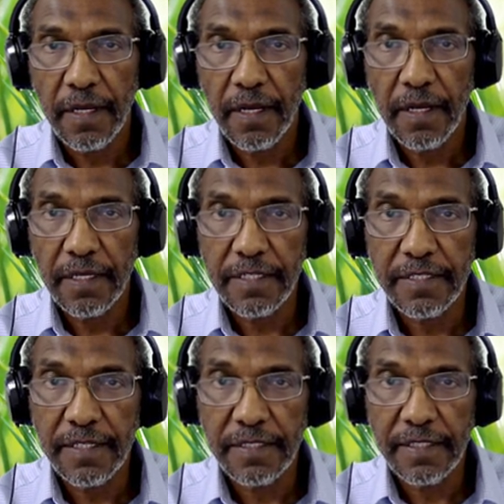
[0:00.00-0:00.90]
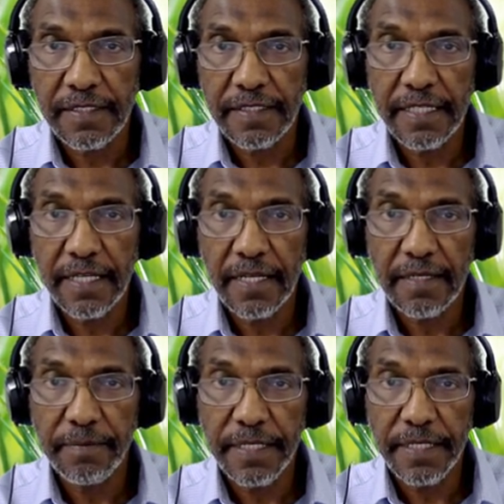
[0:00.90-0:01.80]
Uh, instructor D
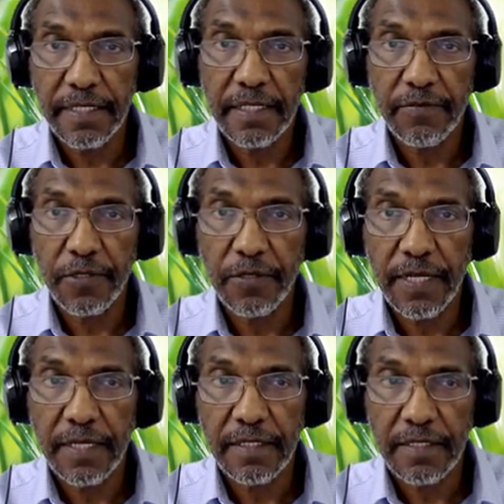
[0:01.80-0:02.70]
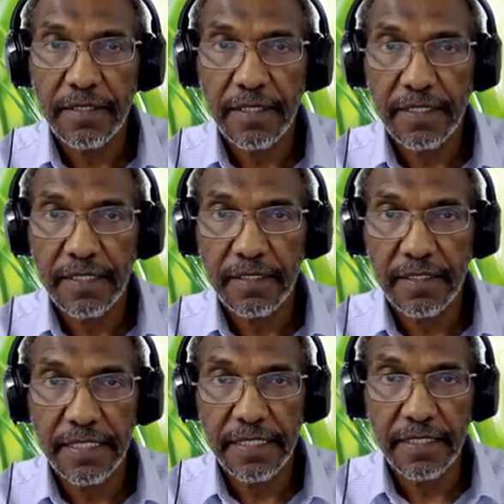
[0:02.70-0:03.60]
and B, if we look at instructor
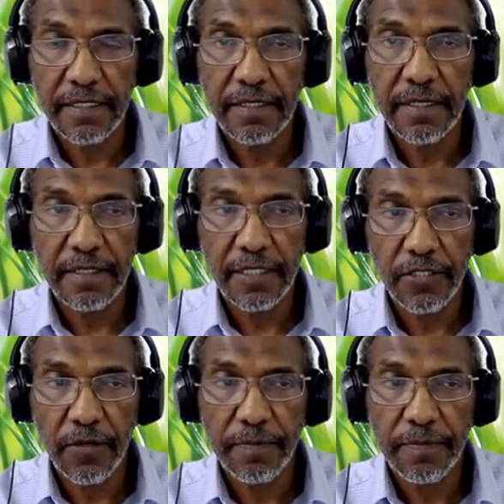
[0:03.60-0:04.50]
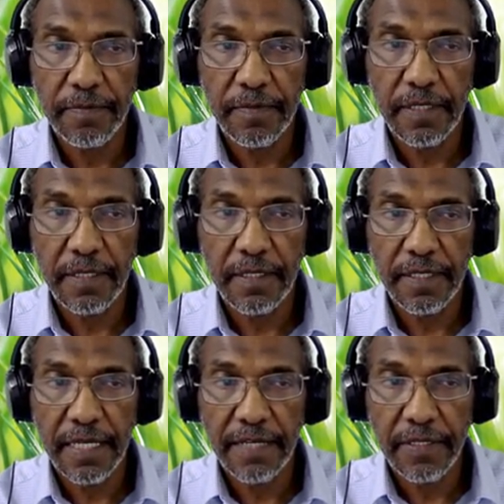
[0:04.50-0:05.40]
D at the top, uh,
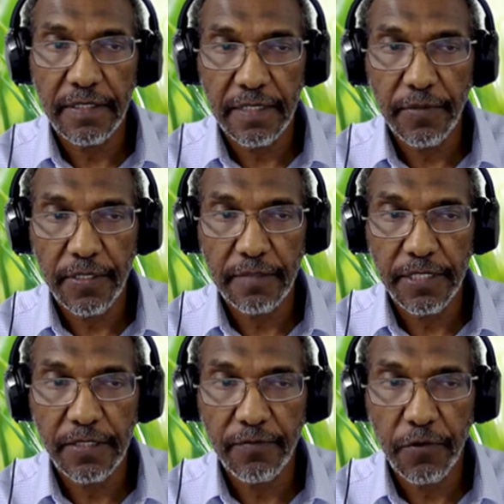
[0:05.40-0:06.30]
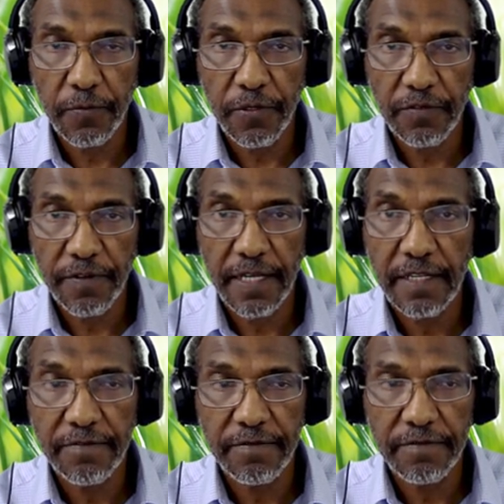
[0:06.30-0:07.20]
they have an interpolated median of
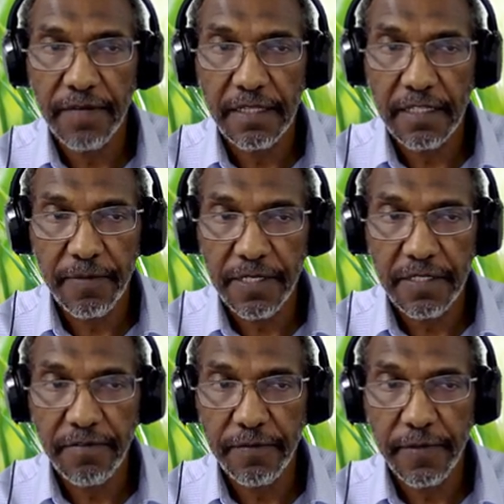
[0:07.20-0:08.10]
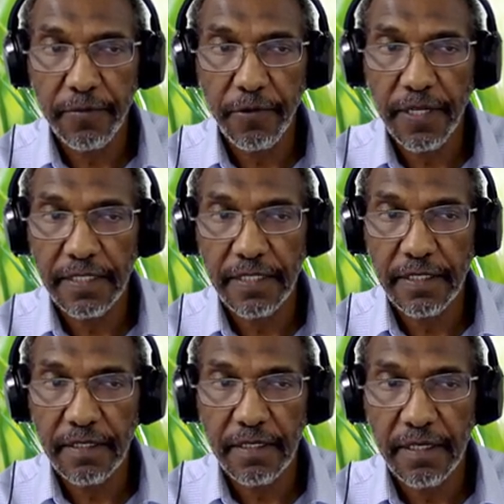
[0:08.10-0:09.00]
4.5, 100% favorable
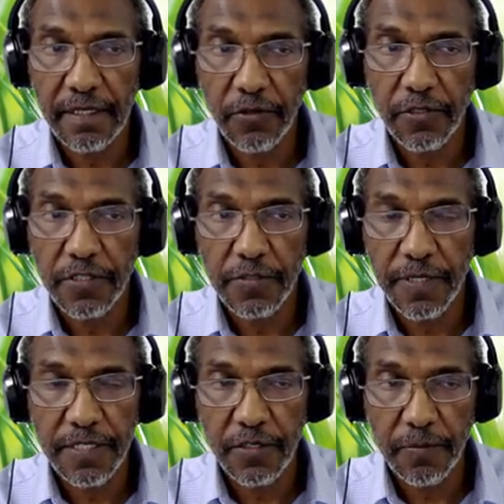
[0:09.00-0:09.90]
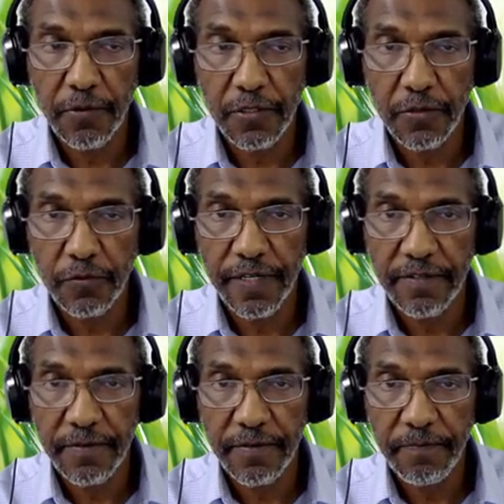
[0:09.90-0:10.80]
rating, uh, low dispersion of 0.25.